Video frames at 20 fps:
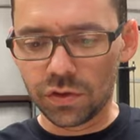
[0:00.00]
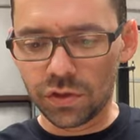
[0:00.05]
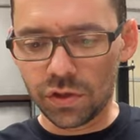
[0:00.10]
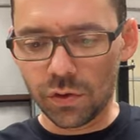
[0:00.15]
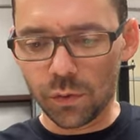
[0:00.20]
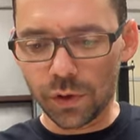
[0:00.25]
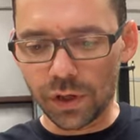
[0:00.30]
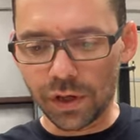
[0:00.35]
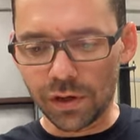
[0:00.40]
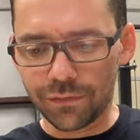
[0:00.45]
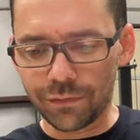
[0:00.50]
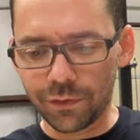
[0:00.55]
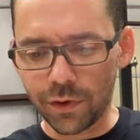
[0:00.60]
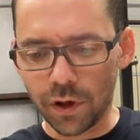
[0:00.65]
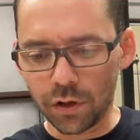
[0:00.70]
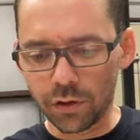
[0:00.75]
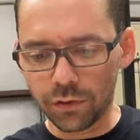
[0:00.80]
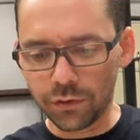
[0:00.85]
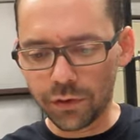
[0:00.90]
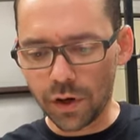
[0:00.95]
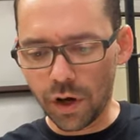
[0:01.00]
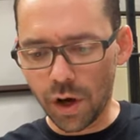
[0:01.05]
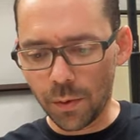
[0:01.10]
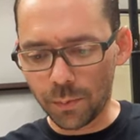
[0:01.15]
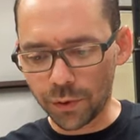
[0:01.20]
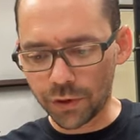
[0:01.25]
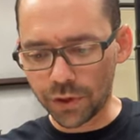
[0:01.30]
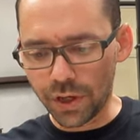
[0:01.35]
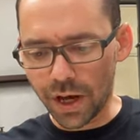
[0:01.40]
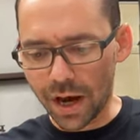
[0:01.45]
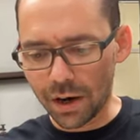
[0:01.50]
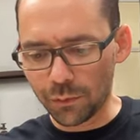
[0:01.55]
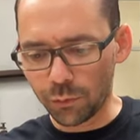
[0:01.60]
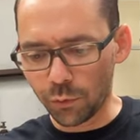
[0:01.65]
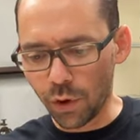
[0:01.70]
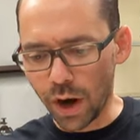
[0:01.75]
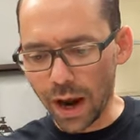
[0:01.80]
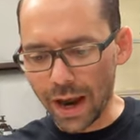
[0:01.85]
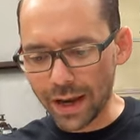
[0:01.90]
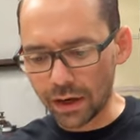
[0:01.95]
so we're going to follow the upper die
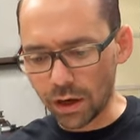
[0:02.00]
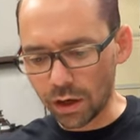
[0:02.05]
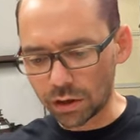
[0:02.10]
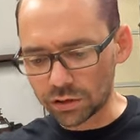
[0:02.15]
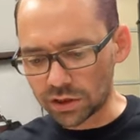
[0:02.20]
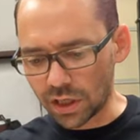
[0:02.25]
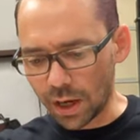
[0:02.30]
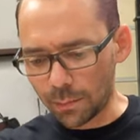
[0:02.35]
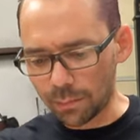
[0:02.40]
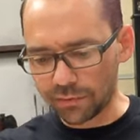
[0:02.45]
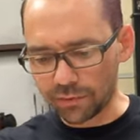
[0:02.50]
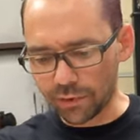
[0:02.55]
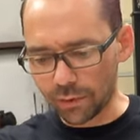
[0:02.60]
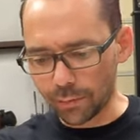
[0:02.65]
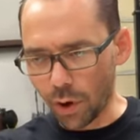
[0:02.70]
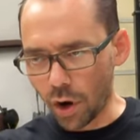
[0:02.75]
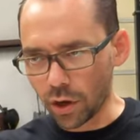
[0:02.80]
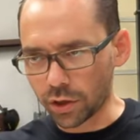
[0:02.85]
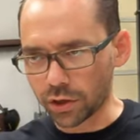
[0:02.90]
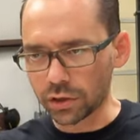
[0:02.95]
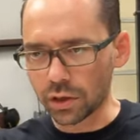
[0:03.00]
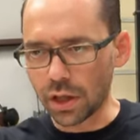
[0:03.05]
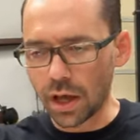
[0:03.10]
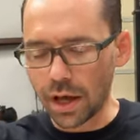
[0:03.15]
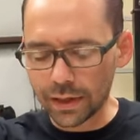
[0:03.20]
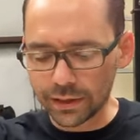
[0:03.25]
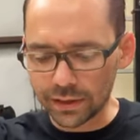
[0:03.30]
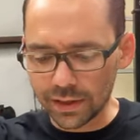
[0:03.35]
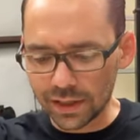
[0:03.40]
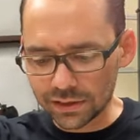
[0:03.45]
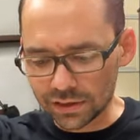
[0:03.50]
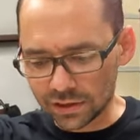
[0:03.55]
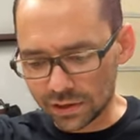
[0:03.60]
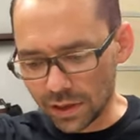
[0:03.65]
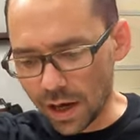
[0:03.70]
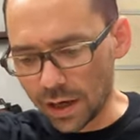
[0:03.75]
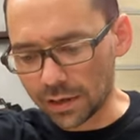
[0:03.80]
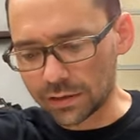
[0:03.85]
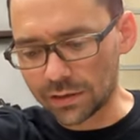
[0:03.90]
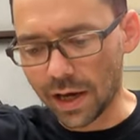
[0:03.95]
right on top of our marker line that's
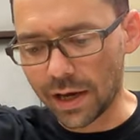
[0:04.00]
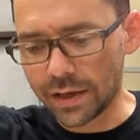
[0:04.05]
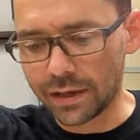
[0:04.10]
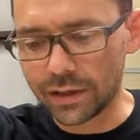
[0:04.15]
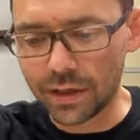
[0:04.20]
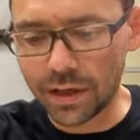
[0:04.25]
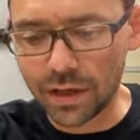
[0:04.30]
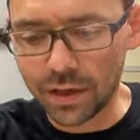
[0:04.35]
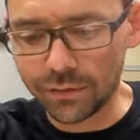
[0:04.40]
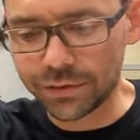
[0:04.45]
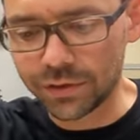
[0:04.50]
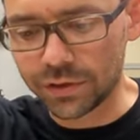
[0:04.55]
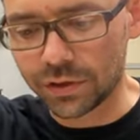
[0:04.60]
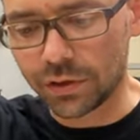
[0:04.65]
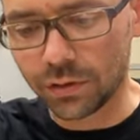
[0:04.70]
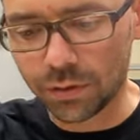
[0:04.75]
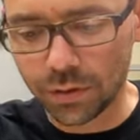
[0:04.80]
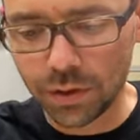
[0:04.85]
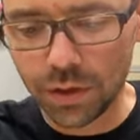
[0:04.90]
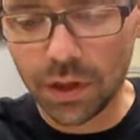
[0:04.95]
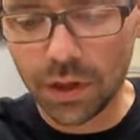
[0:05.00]
not tight enough so